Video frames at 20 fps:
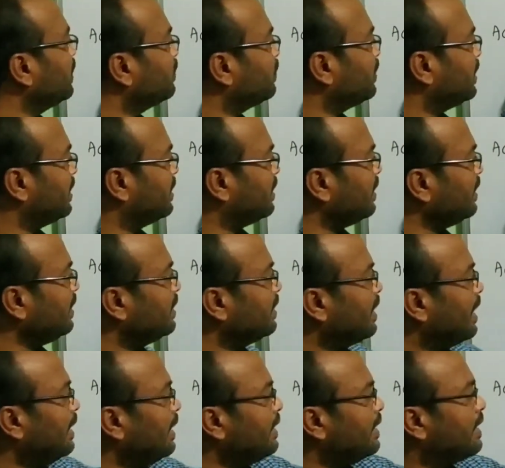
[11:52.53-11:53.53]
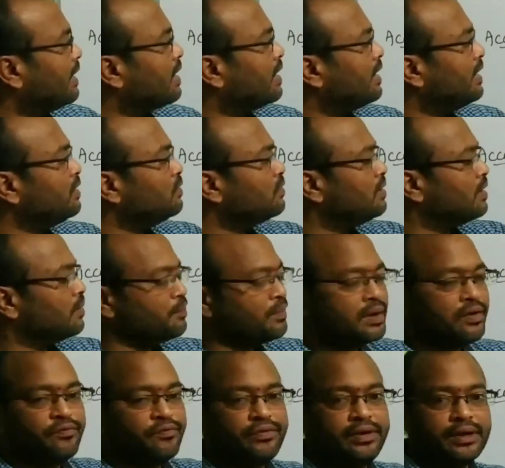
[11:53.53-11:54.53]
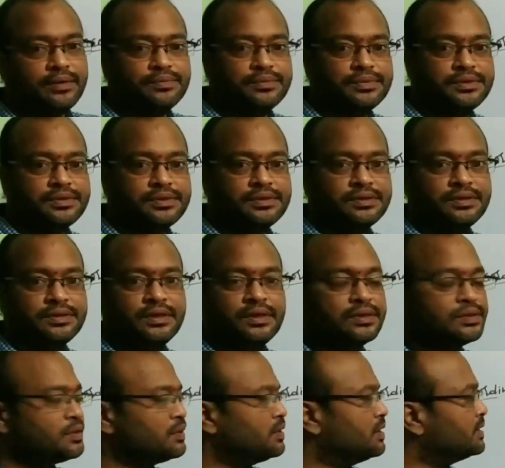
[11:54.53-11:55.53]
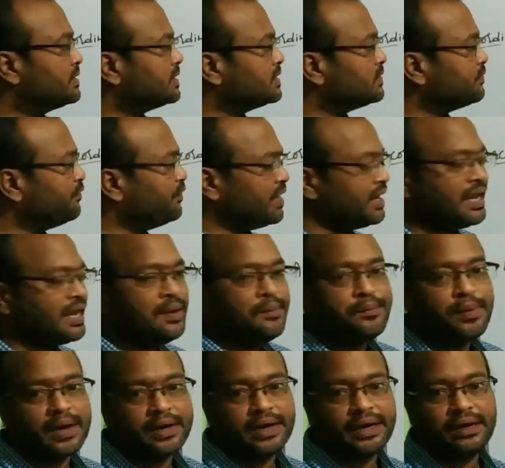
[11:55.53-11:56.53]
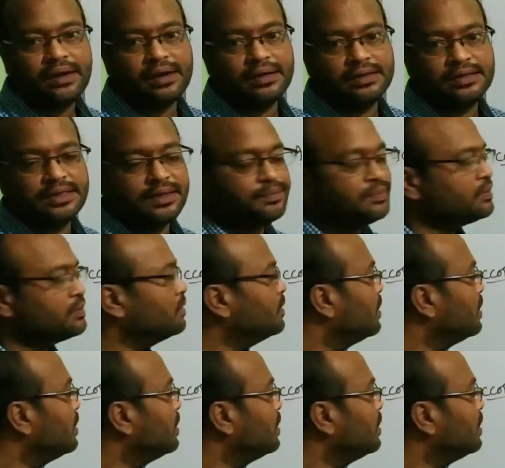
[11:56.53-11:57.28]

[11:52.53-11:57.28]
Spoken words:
to degree and according to number of terms. So this is very important concept.